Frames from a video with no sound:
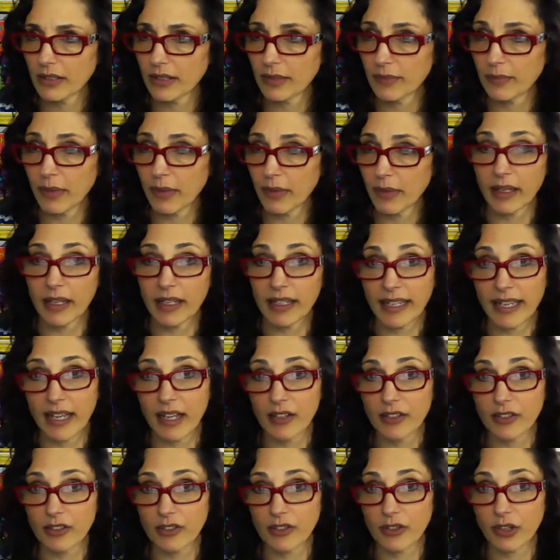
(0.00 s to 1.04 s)
my
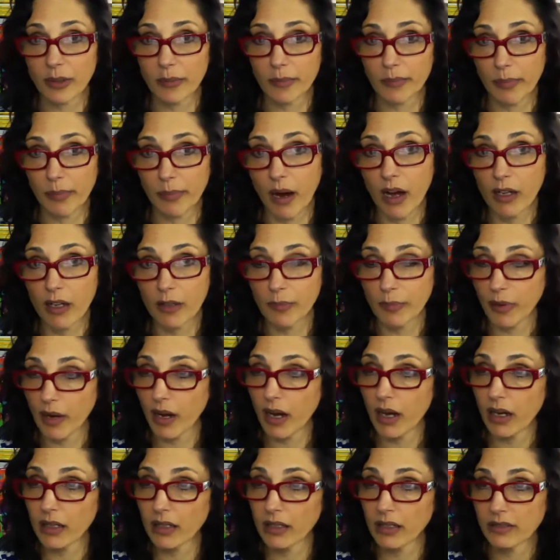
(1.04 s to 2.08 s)
calendar's going bonk,
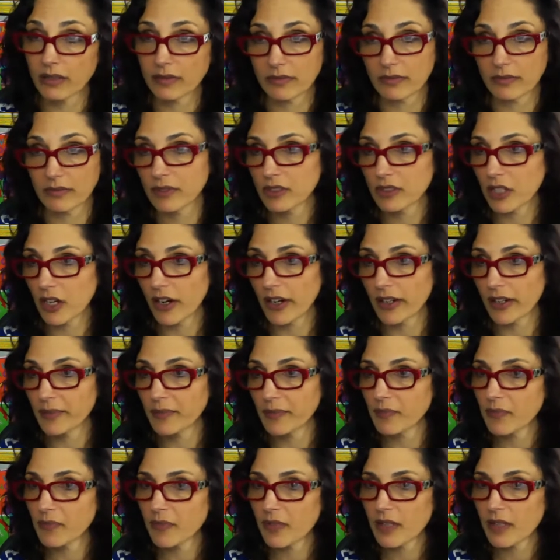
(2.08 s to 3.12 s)
bonk, sorry,
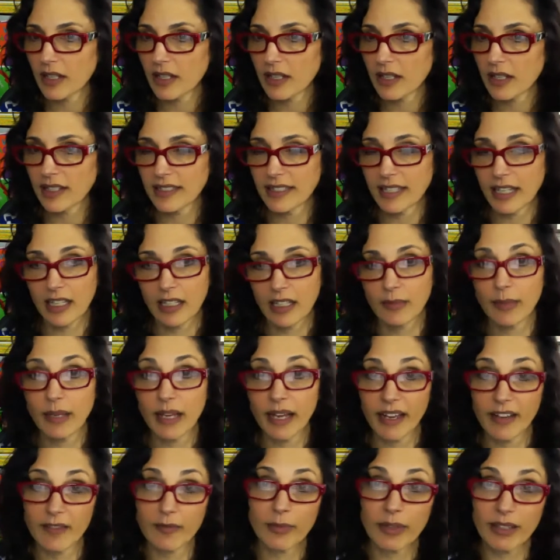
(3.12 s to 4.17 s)
it's telling me I
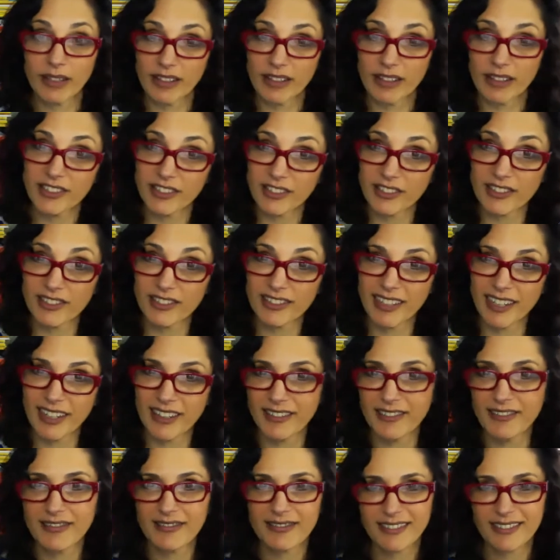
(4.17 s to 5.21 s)
have my Lunch and Learn
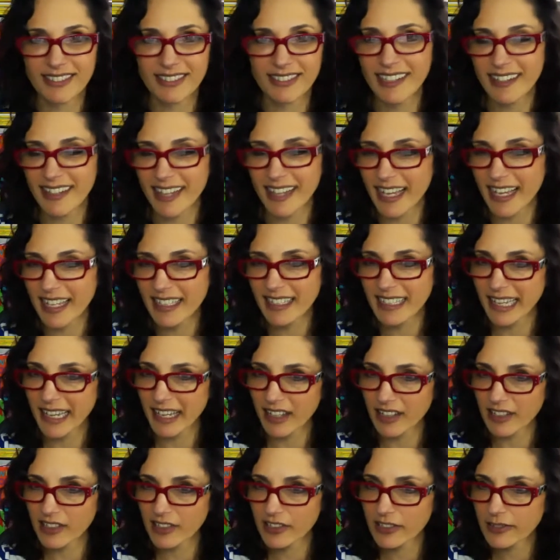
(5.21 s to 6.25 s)
now. Gee, thanks,
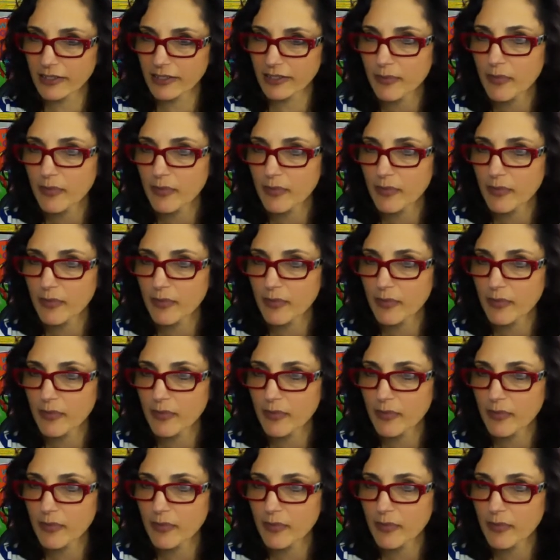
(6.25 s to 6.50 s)
calendar.